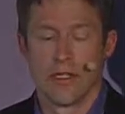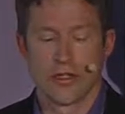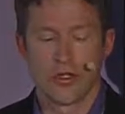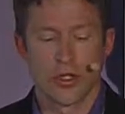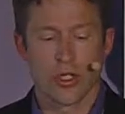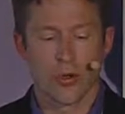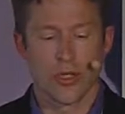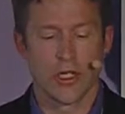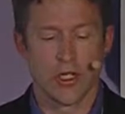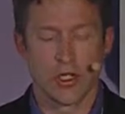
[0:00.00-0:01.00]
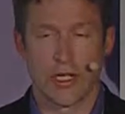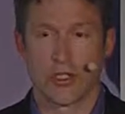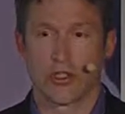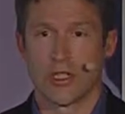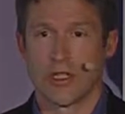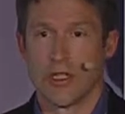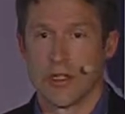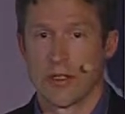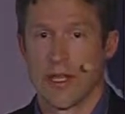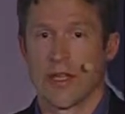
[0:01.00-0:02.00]
So you can go in and you can actually
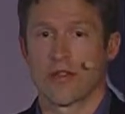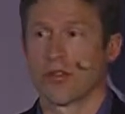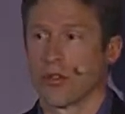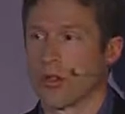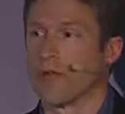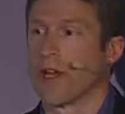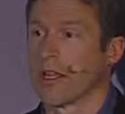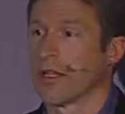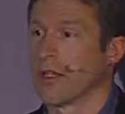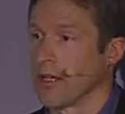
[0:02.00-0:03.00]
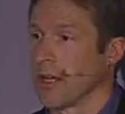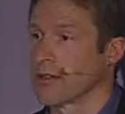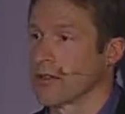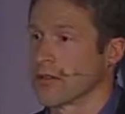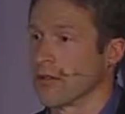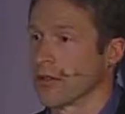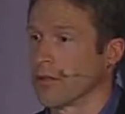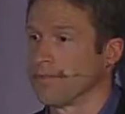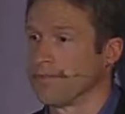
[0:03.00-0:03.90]
cancel or invalidate the access token.